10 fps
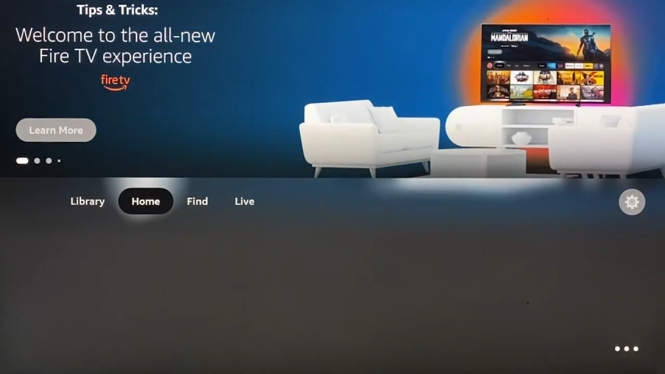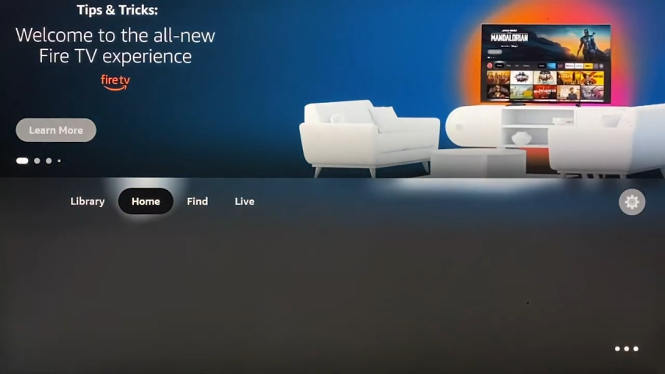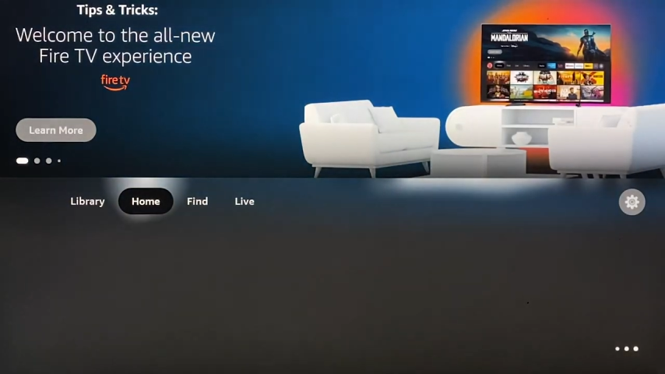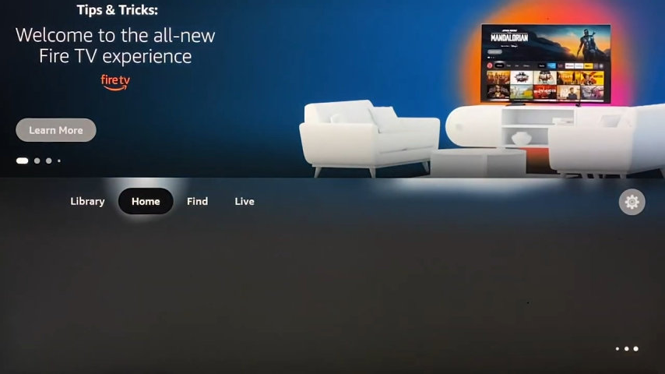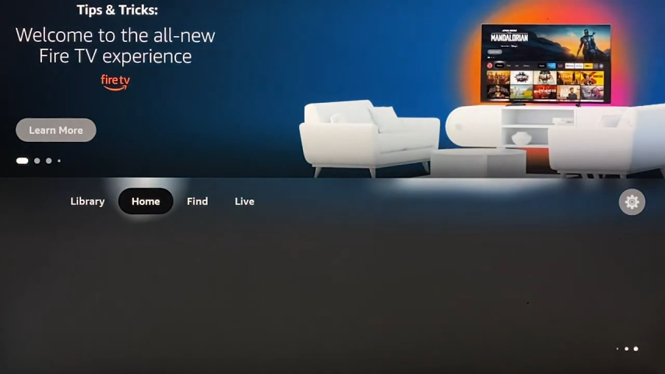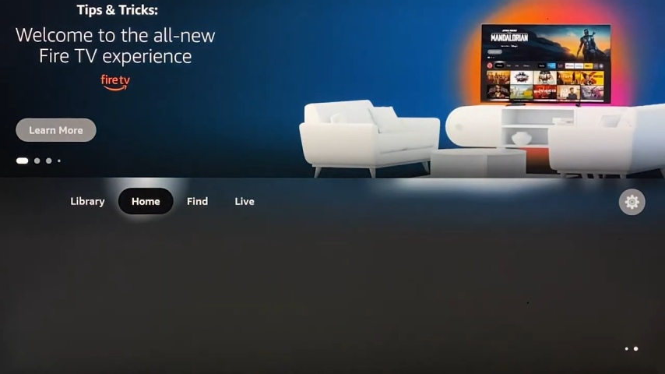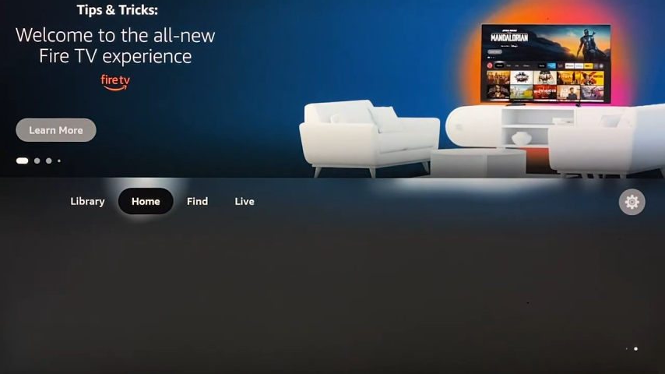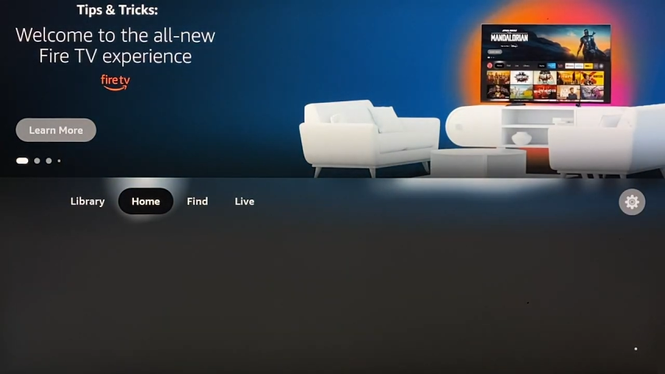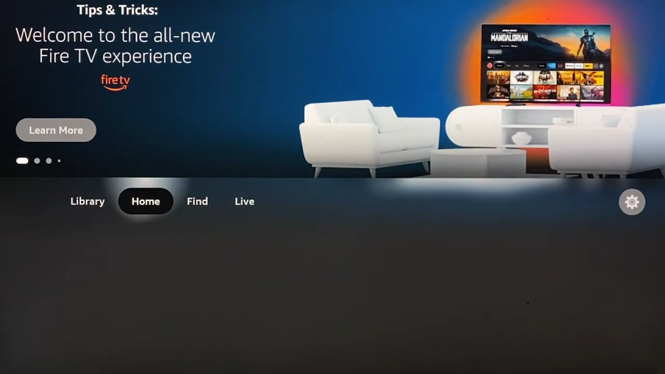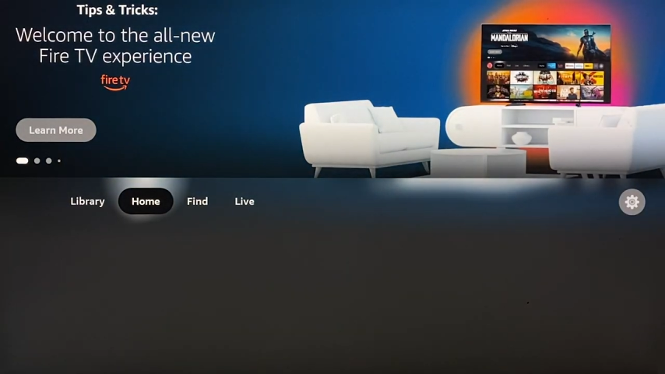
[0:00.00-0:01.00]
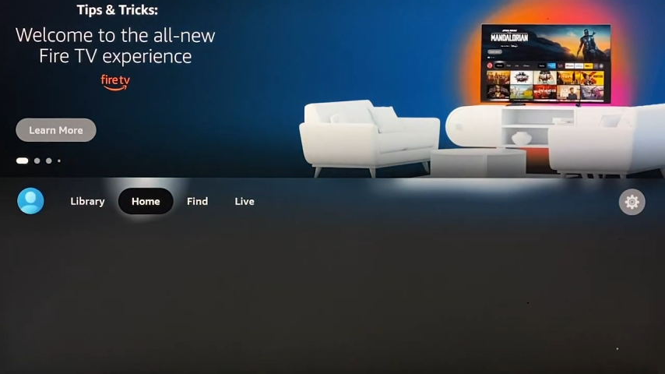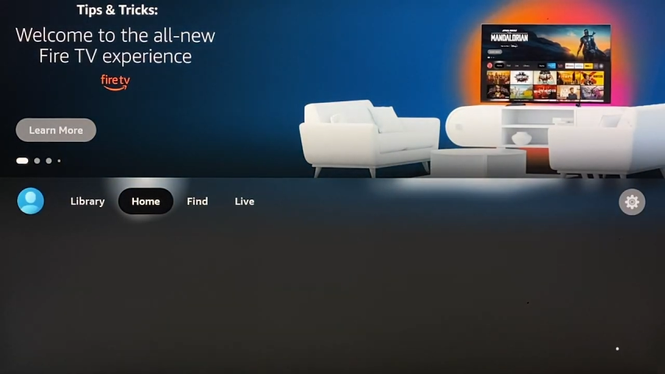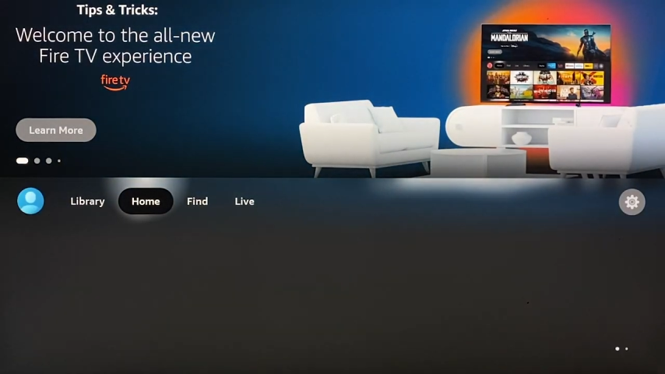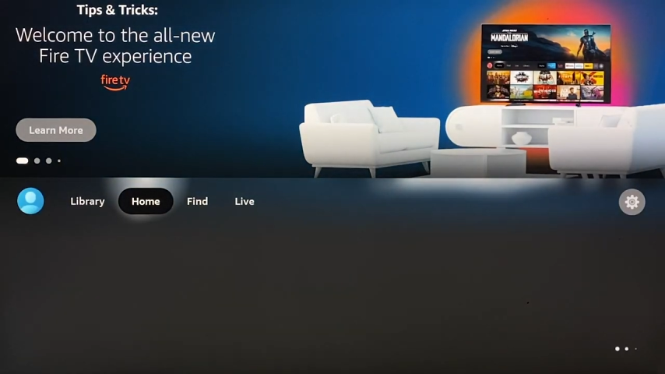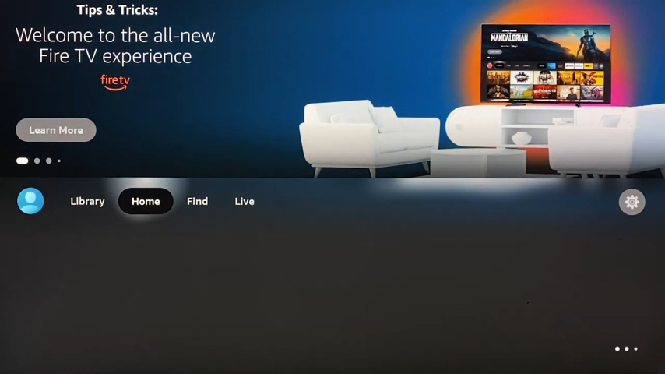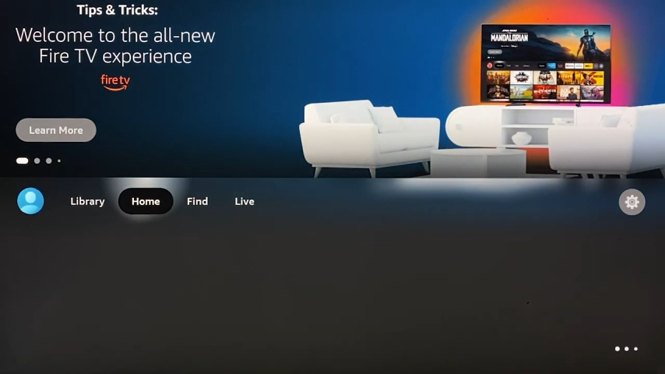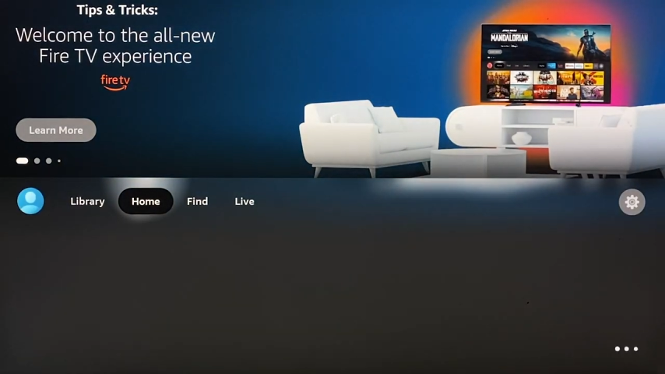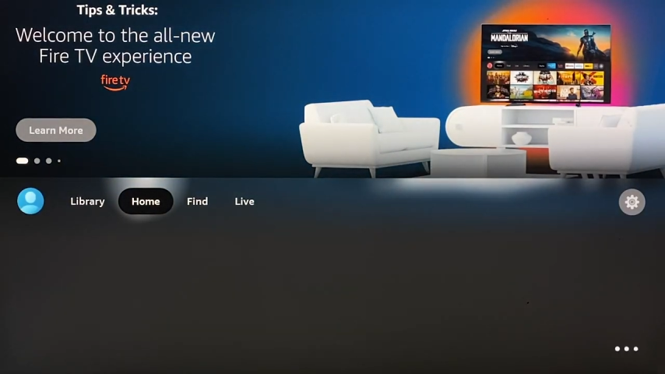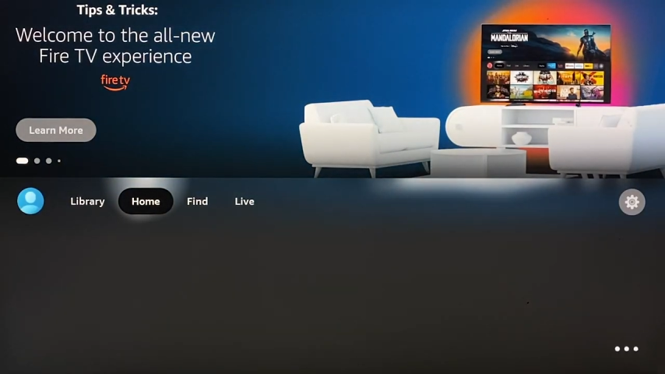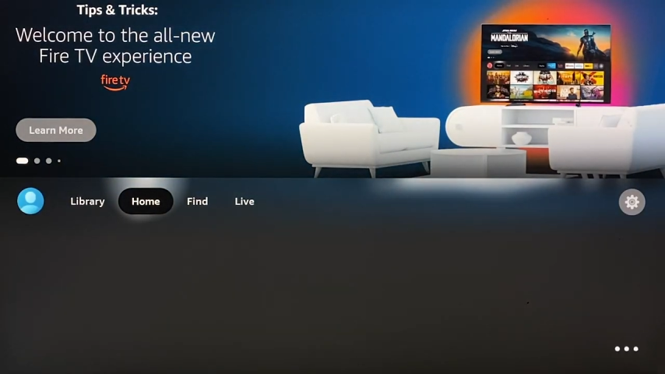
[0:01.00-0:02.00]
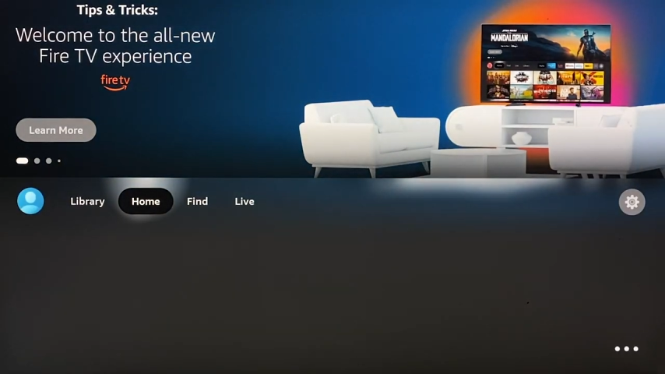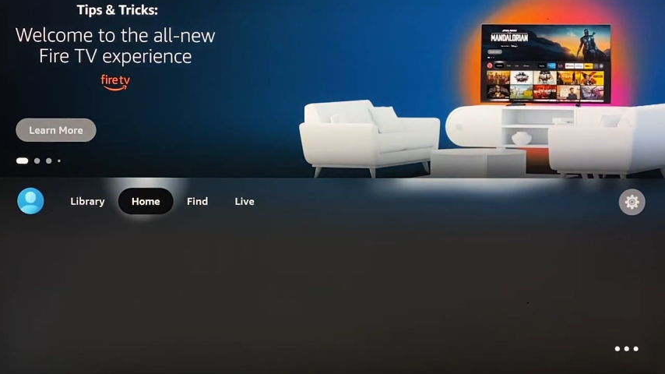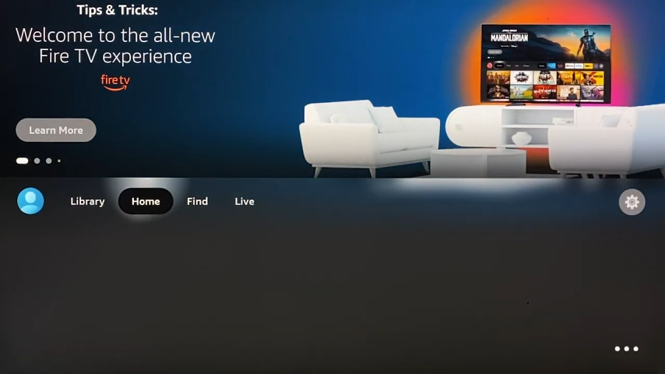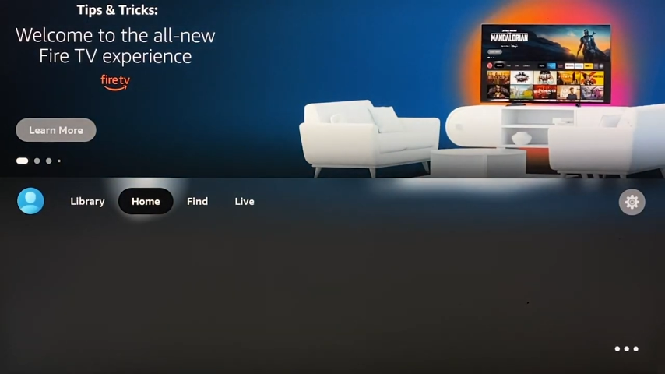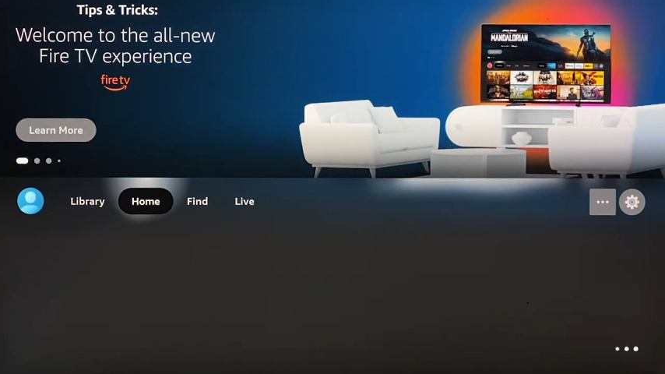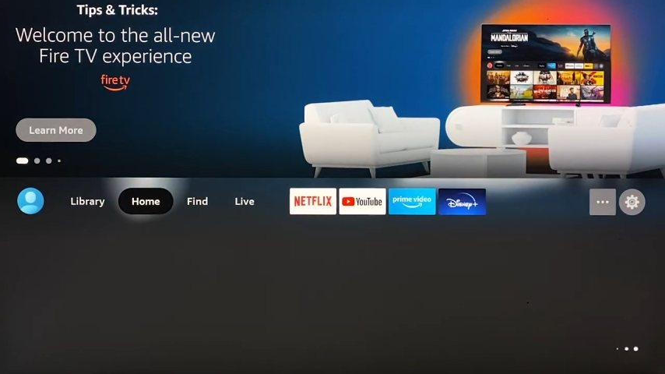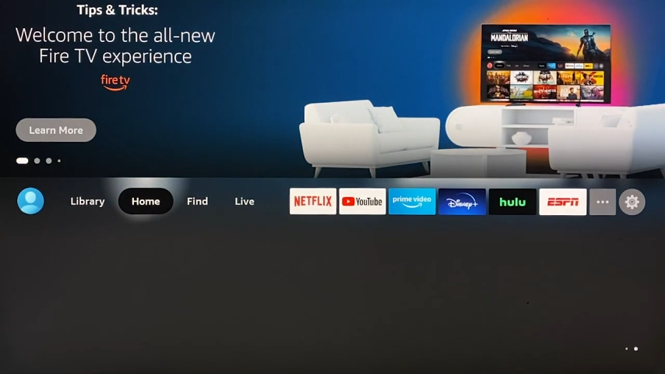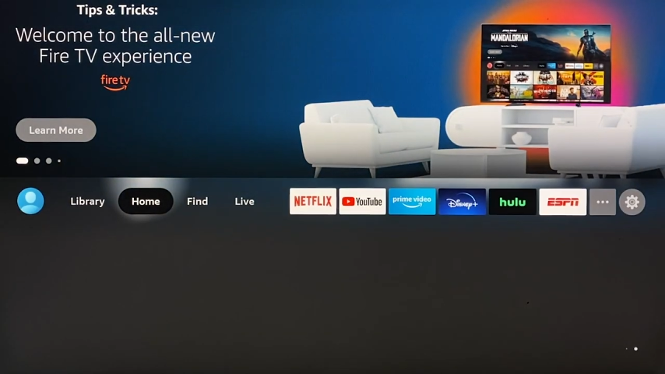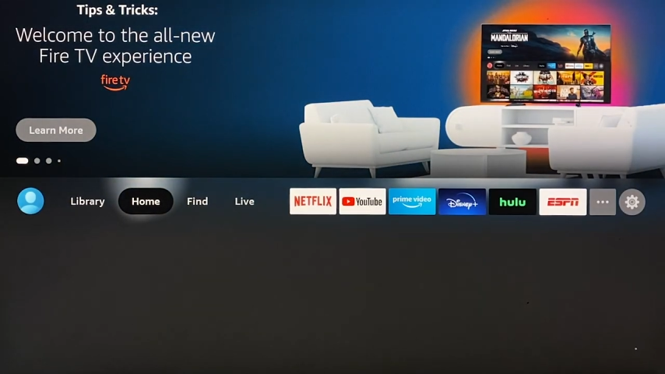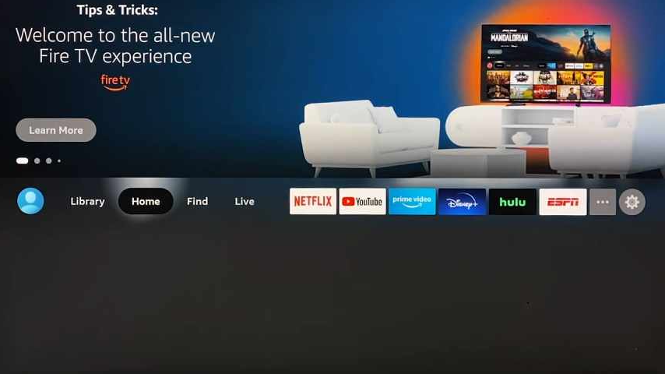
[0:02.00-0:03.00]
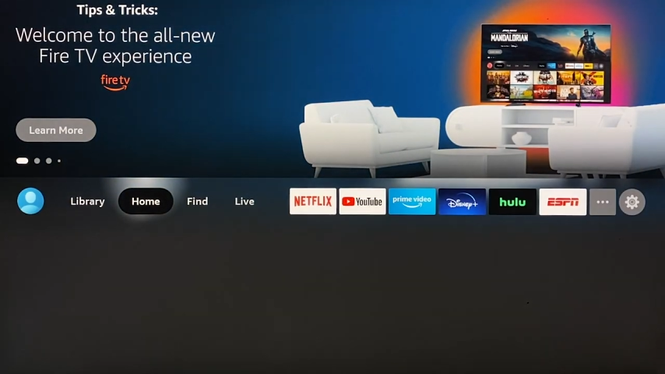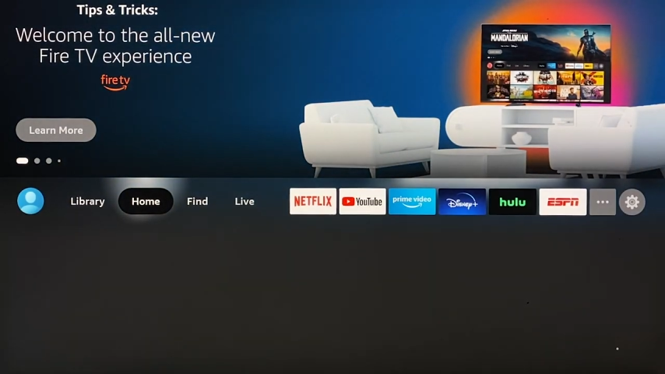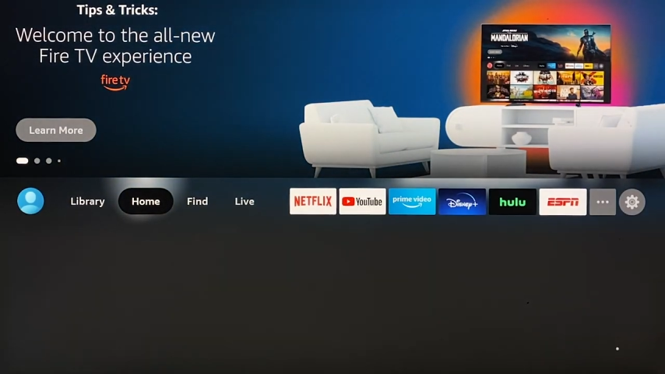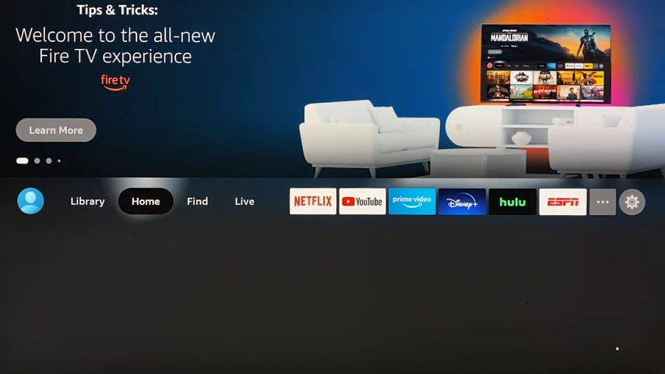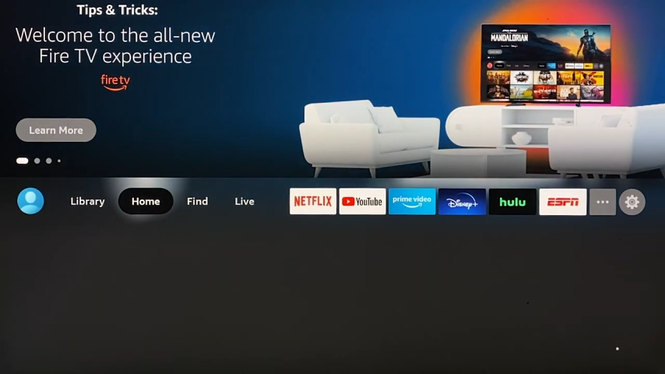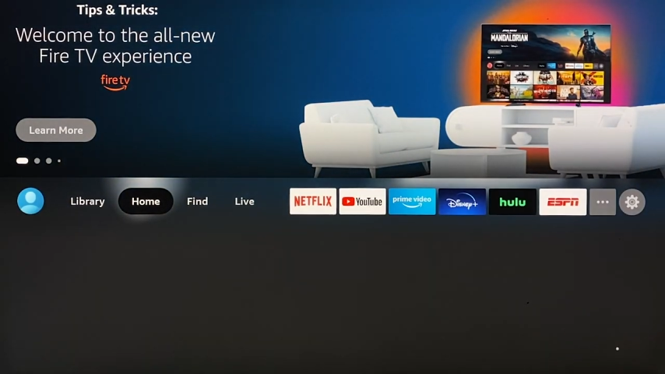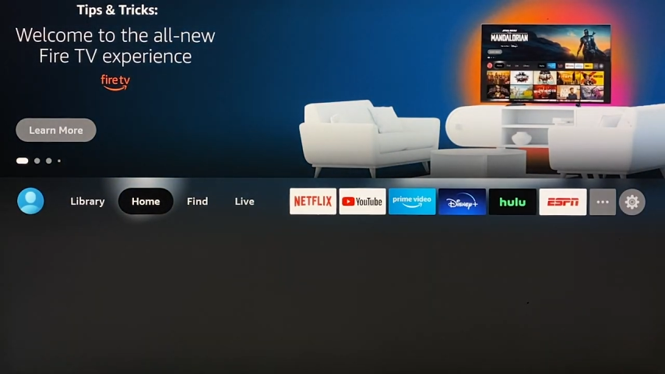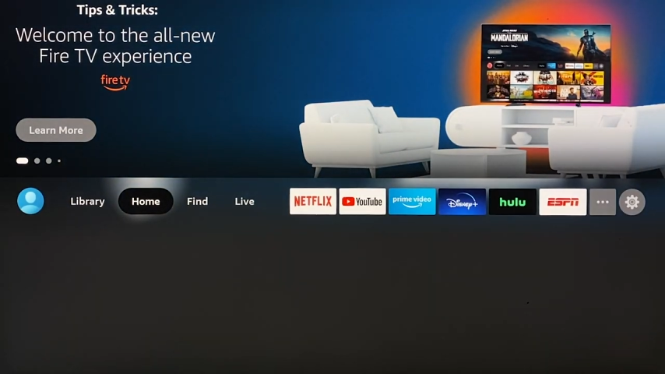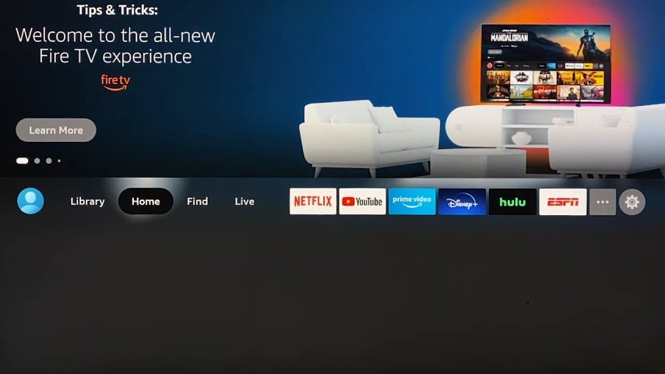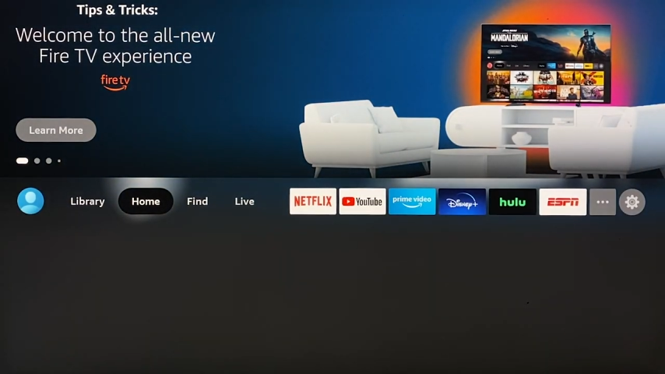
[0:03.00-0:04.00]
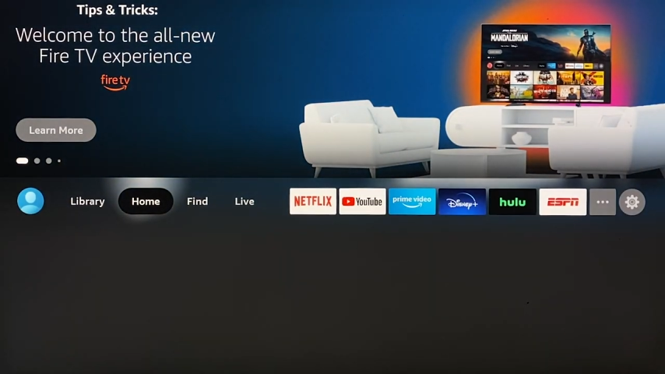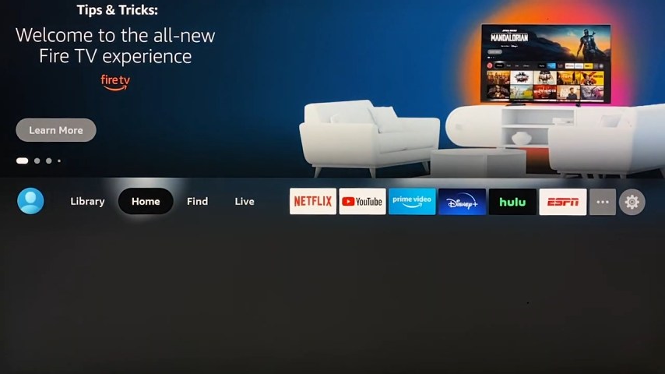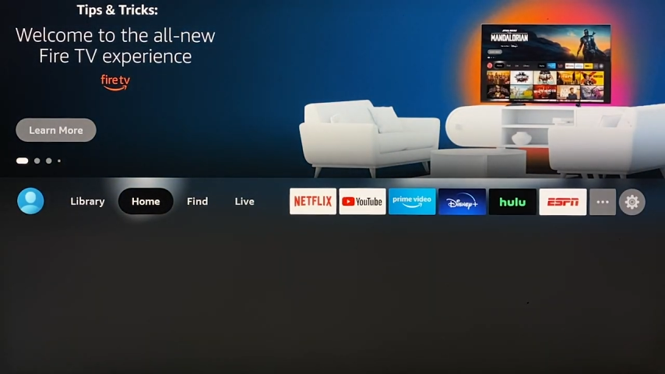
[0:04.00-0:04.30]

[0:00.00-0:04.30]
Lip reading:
No face is visible, so there are no lips to read.